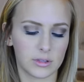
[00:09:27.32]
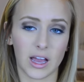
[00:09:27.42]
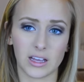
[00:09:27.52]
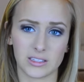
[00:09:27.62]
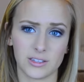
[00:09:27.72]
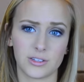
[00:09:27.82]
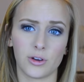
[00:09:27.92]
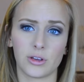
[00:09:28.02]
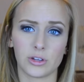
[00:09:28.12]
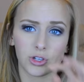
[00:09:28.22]
yeah, it's in
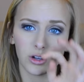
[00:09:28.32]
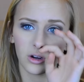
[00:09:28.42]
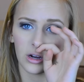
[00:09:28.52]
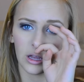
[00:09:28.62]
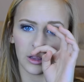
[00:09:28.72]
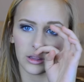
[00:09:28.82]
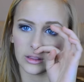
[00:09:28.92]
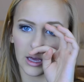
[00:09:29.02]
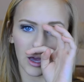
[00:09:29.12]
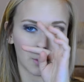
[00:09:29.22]
Snow Kiss Sugar and
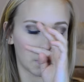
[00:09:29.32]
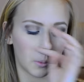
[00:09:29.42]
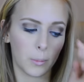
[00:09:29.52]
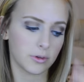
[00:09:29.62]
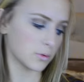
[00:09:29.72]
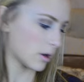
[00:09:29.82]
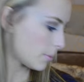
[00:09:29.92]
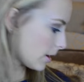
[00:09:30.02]
that almost went on